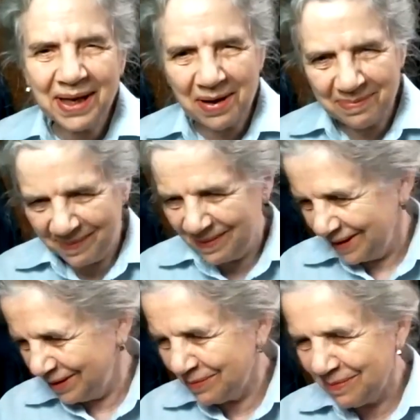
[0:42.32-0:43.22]
come
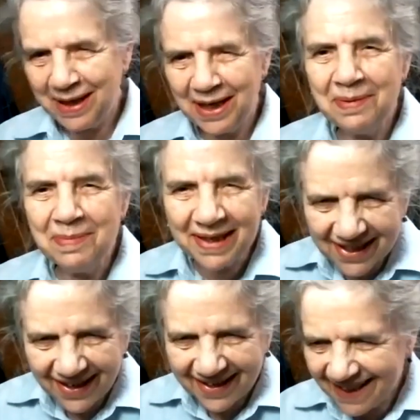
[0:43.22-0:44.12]
to make an image
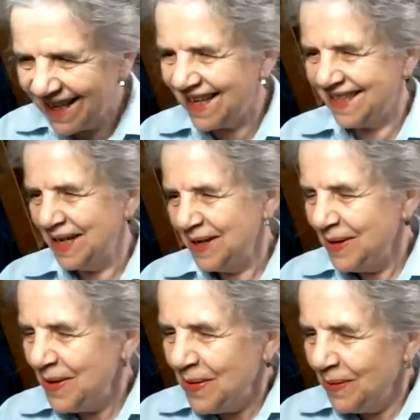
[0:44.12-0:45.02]
like that?
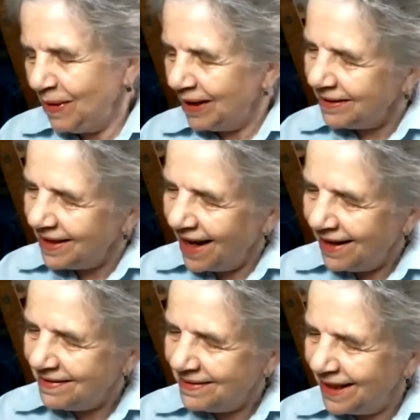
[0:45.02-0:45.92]
Well,
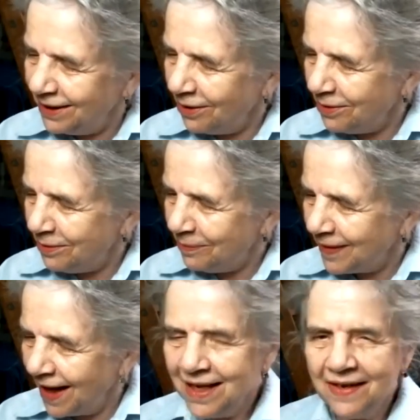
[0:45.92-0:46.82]
I
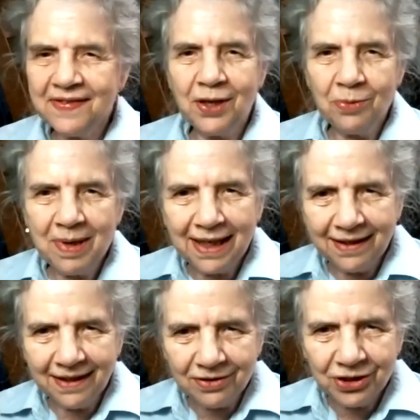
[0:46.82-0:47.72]
have so many
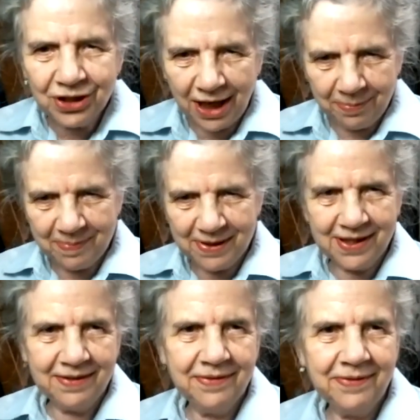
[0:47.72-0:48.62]
little shapes
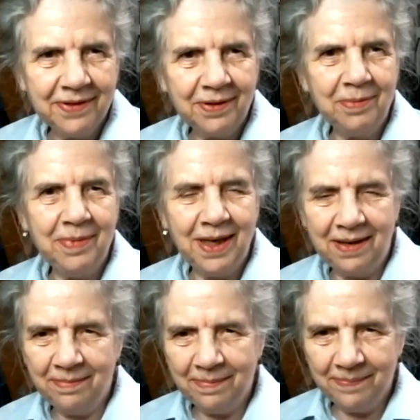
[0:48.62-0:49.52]
from
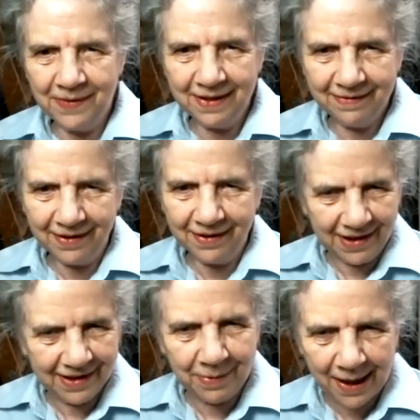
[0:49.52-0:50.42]

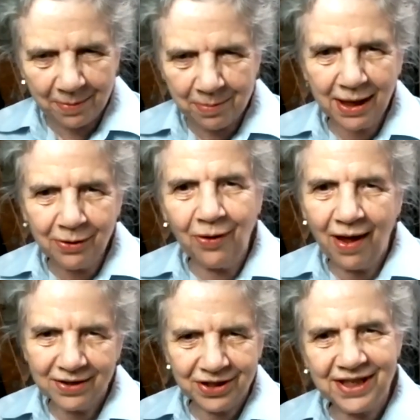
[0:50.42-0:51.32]
when I make
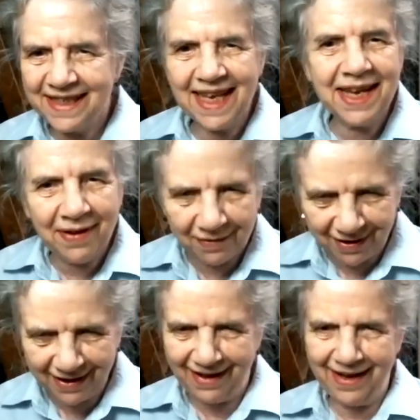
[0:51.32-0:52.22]
collage, I save
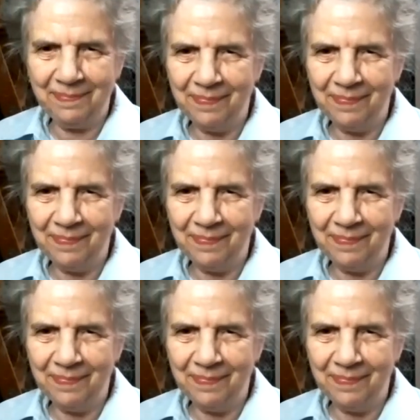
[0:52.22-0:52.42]
everything.